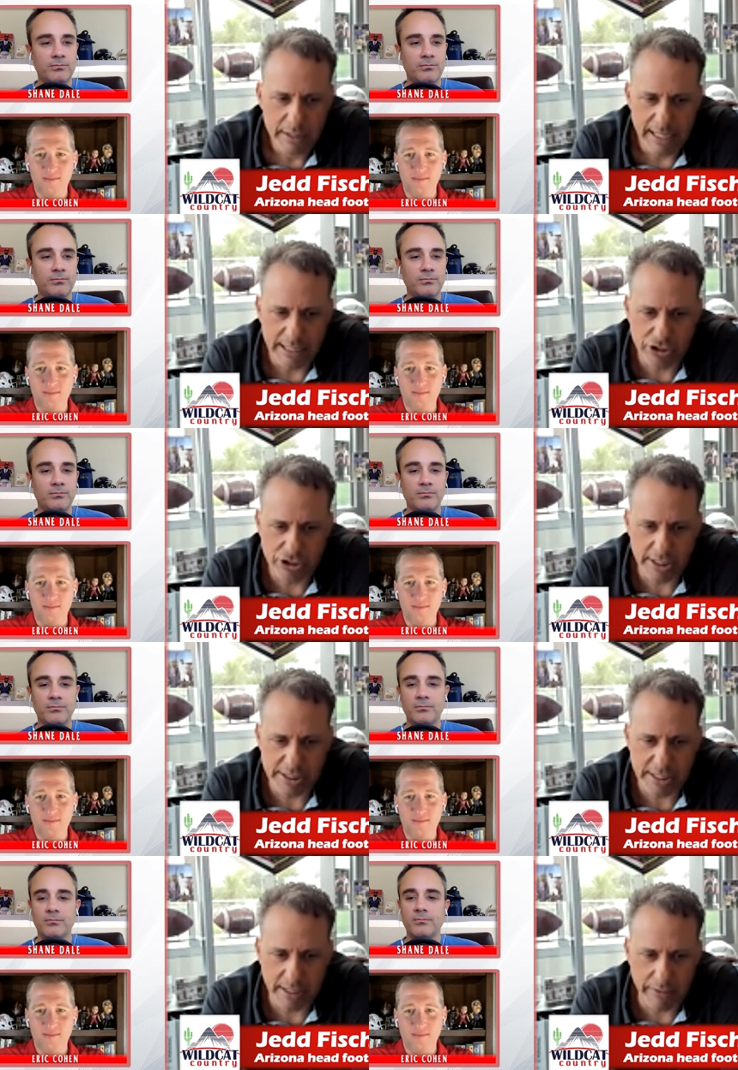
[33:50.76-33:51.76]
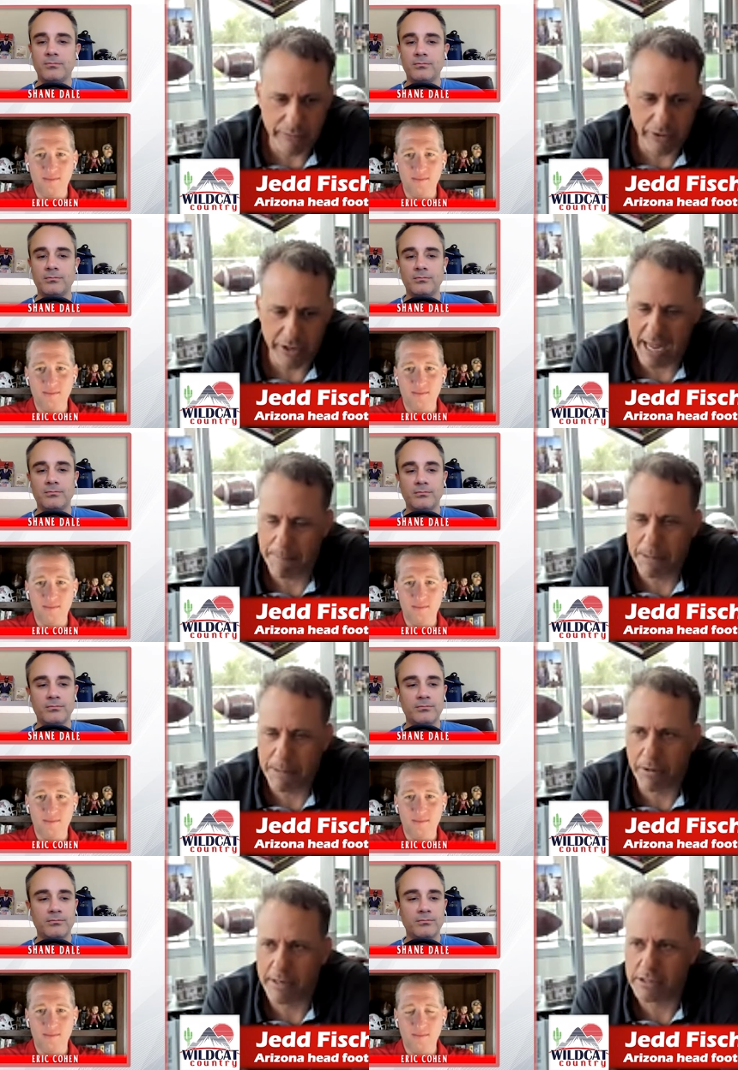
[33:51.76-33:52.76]
Speaker 1: It's just a, a very happy
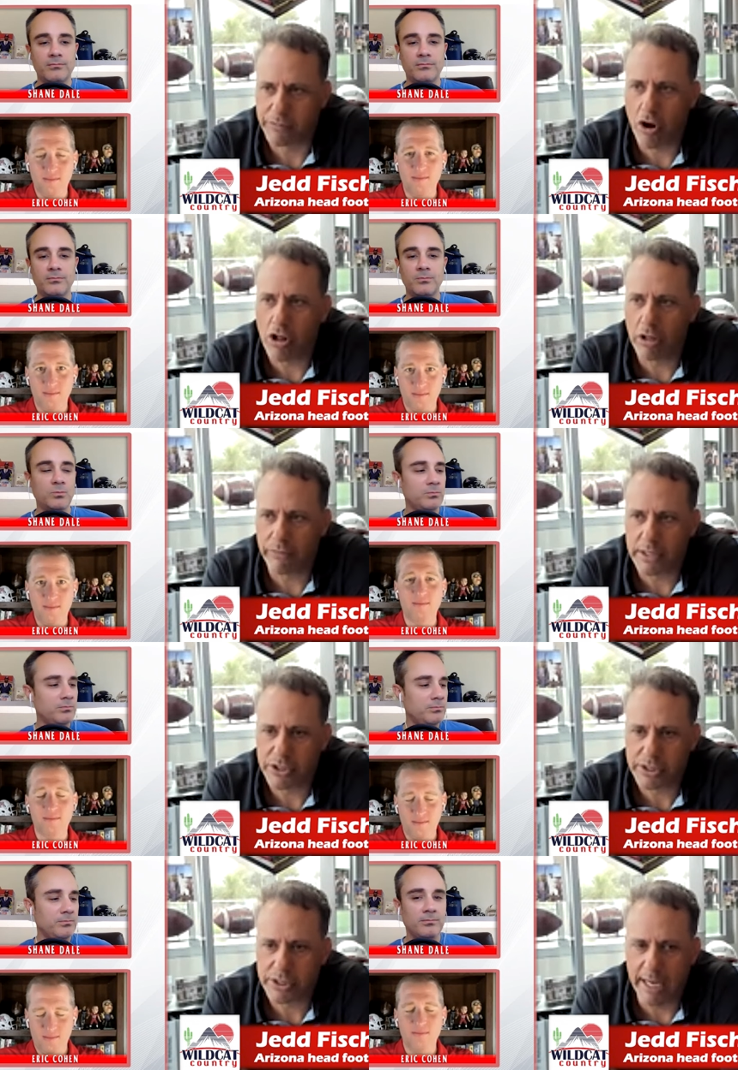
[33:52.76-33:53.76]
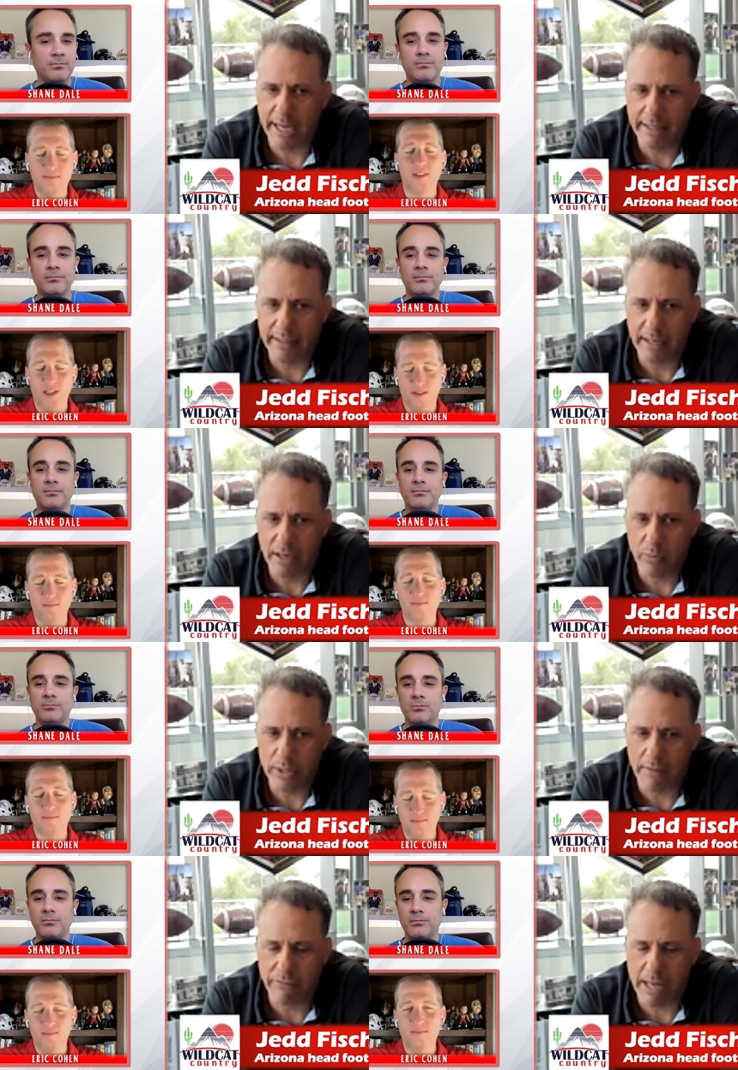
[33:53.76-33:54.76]
place for all of us, and uh, we
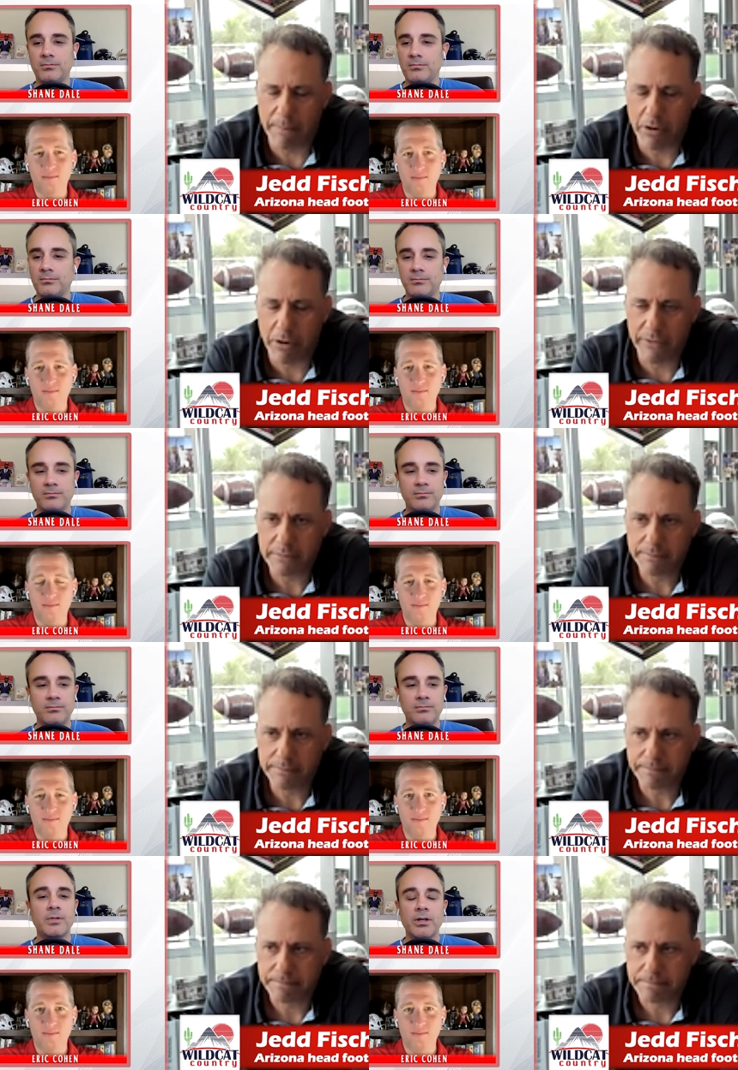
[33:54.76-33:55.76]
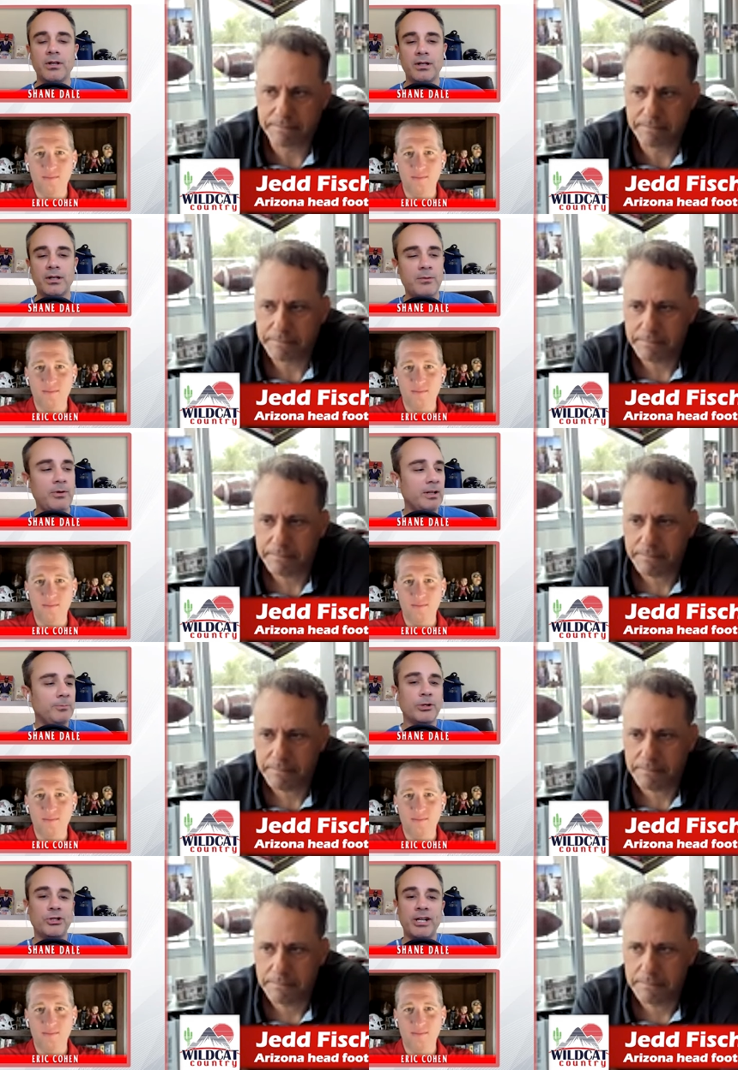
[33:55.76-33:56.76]
love that part of it. I
Speaker 2: think we all
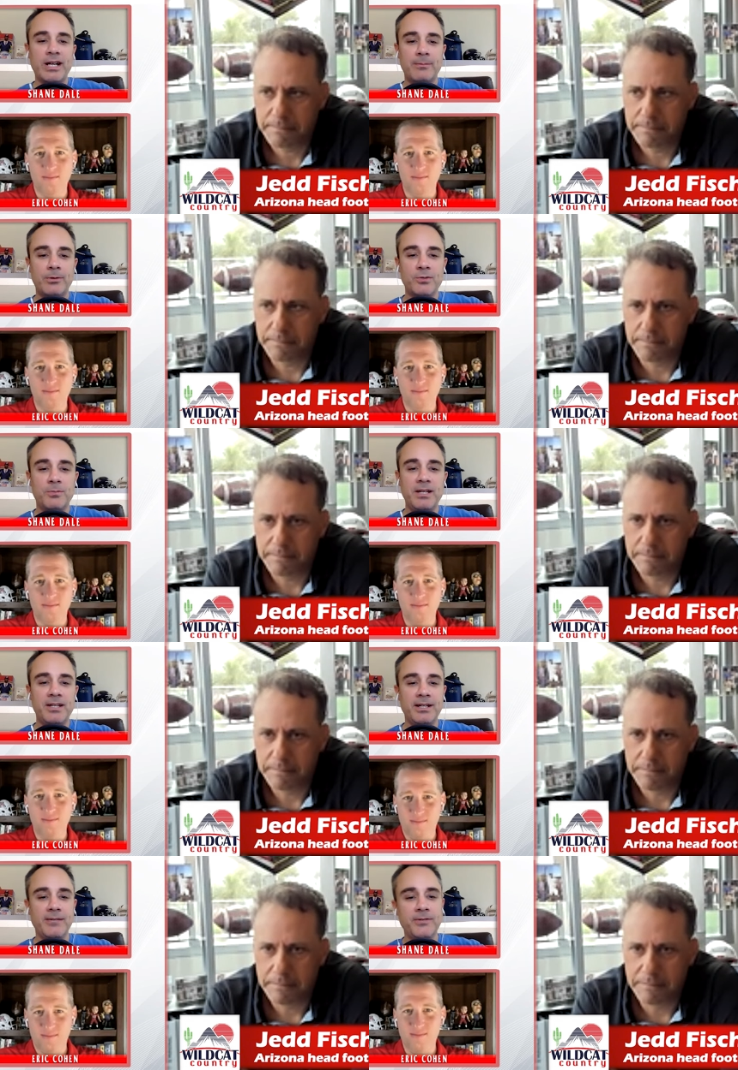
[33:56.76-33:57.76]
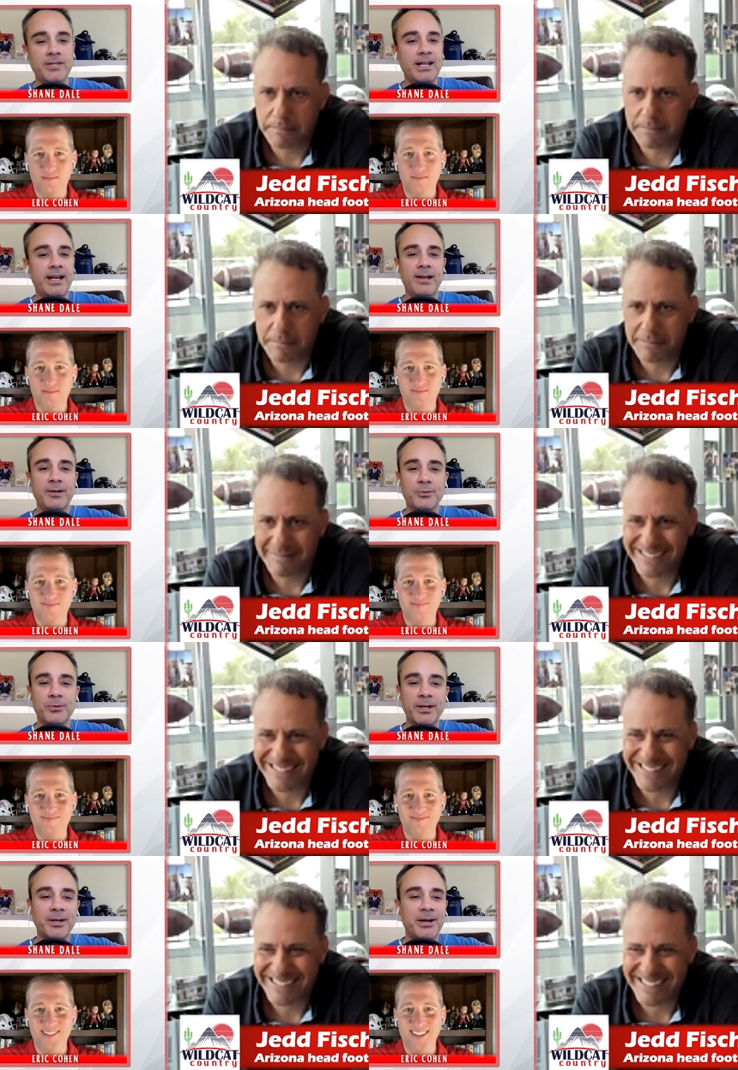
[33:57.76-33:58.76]
appreciate Amber's BTFD hat as
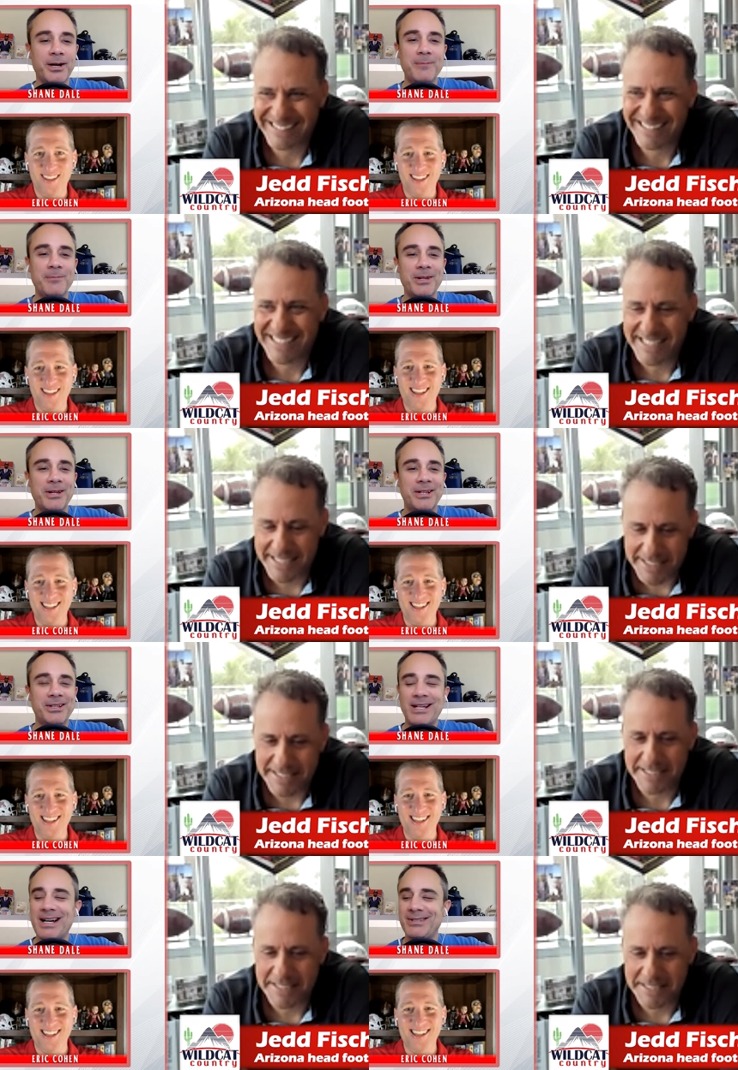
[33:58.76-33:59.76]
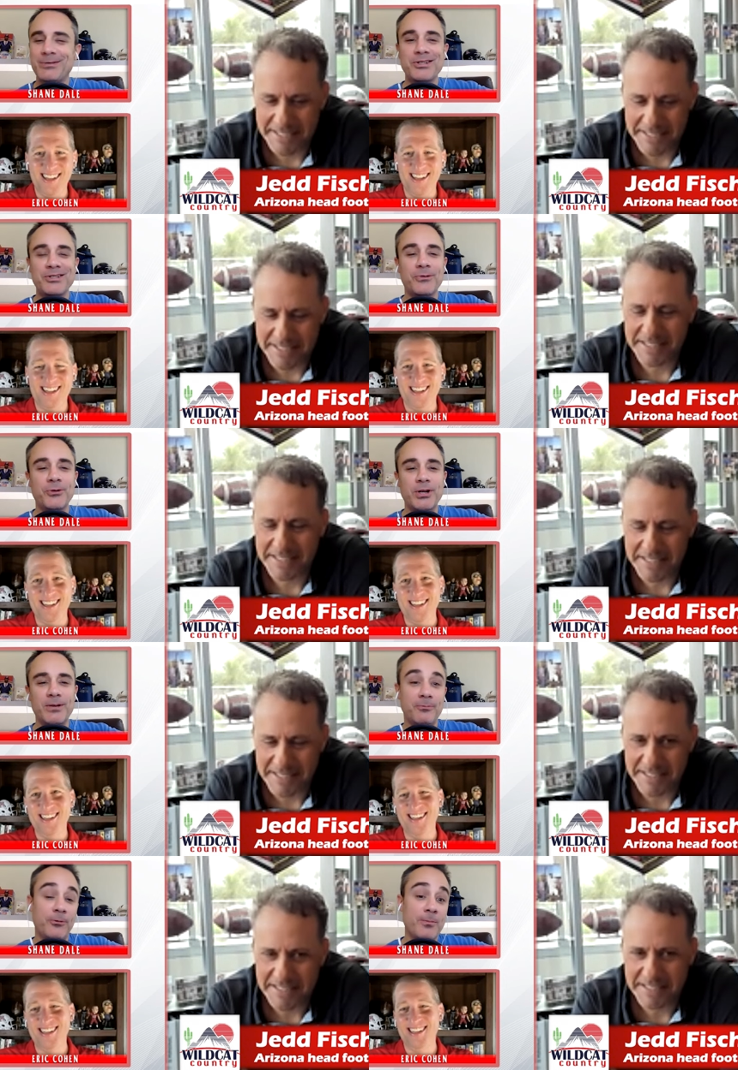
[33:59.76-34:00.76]
well. Uh, last question for
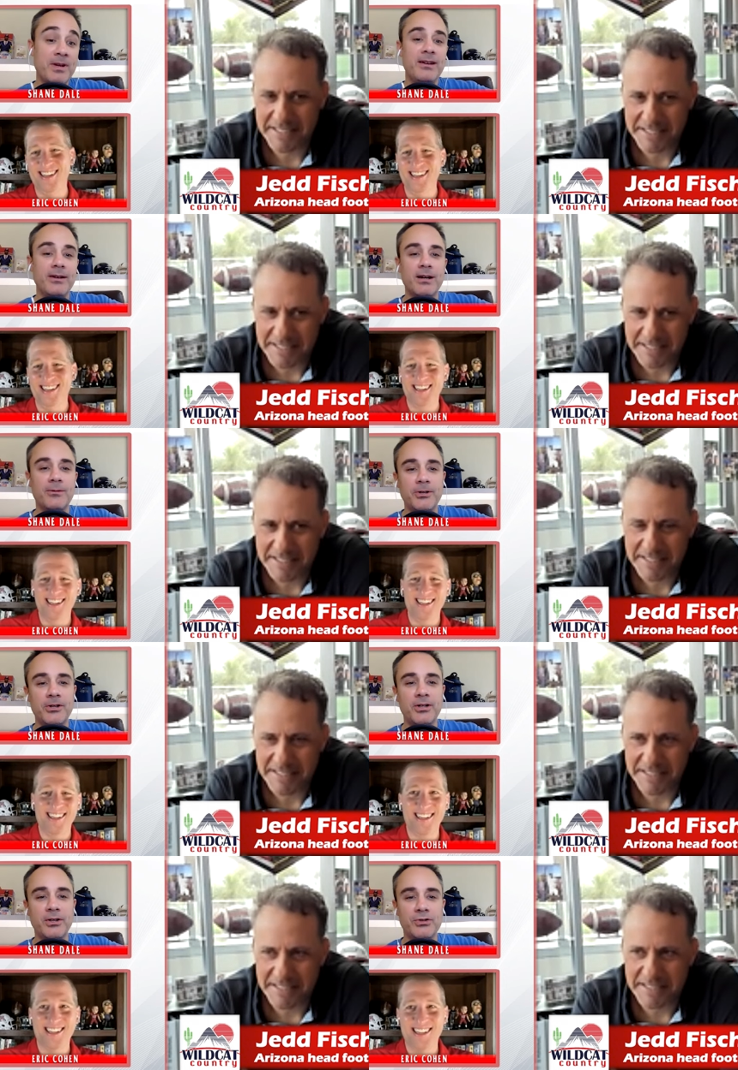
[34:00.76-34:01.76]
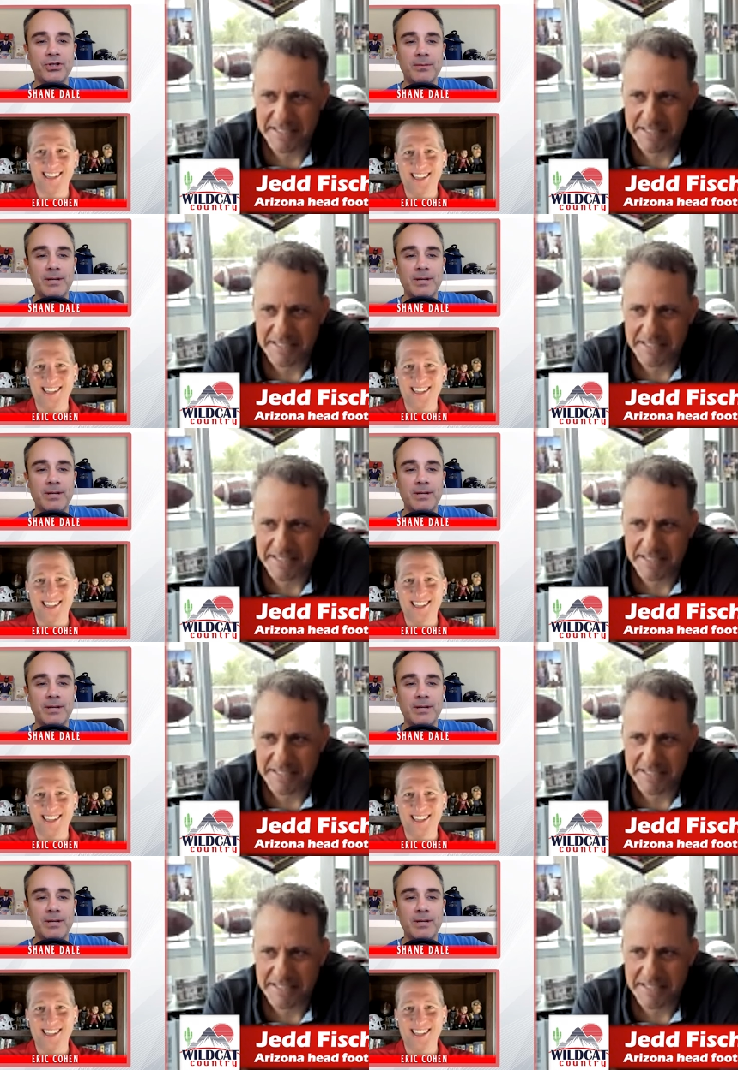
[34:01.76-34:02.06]
you, for me, uh, for you, Coach. Uh,